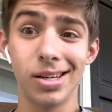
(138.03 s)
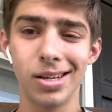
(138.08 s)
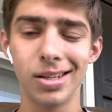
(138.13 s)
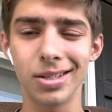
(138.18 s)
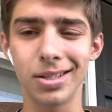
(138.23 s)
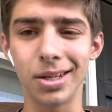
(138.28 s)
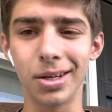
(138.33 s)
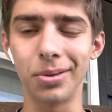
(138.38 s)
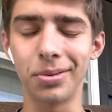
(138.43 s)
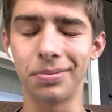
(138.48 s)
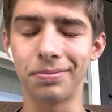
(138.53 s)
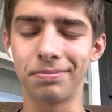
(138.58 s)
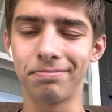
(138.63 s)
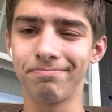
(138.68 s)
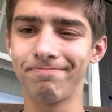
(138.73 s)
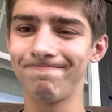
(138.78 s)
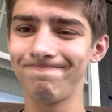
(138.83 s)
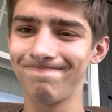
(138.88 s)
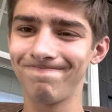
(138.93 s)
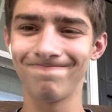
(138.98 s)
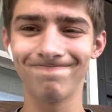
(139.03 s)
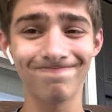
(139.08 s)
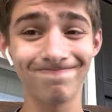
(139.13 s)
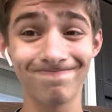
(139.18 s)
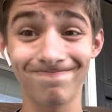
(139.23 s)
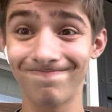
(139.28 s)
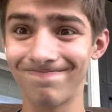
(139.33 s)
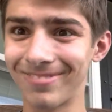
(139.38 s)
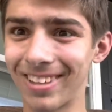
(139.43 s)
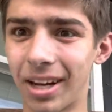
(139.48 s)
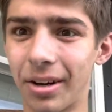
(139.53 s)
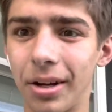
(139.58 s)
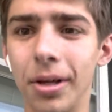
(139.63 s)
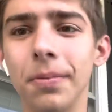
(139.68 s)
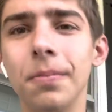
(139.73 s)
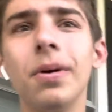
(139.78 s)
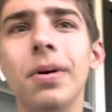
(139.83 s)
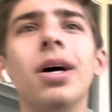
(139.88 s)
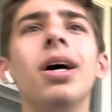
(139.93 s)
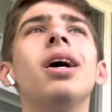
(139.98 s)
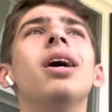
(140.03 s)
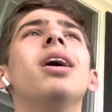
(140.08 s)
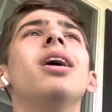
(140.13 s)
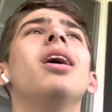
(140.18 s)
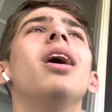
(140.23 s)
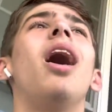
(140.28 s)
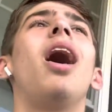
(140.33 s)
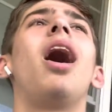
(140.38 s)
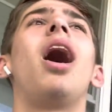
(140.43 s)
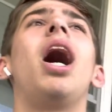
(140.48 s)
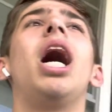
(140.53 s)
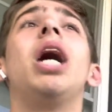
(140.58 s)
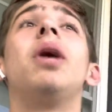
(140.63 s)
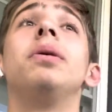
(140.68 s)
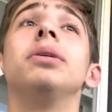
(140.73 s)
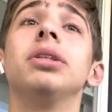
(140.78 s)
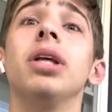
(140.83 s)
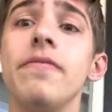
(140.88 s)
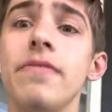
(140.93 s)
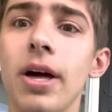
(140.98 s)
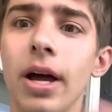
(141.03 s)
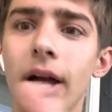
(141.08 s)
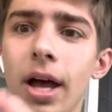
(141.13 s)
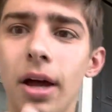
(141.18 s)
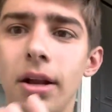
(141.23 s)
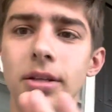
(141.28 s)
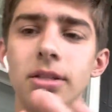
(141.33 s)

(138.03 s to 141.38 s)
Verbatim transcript: So, I no. I always love that kind